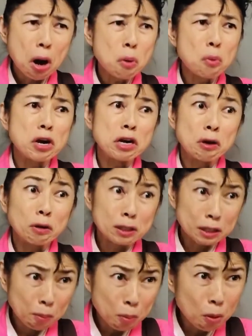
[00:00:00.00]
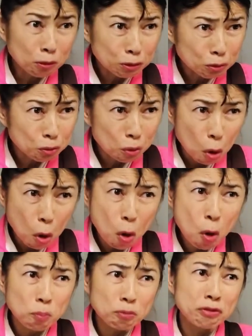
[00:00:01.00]
we're not supposed to
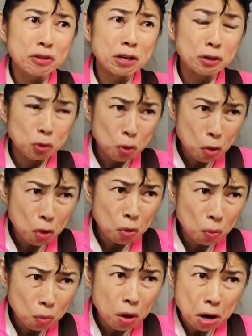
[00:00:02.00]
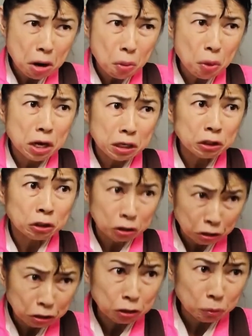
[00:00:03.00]
open the door when
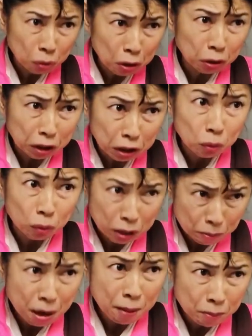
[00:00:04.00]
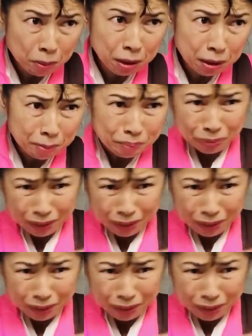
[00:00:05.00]
she's working, remember?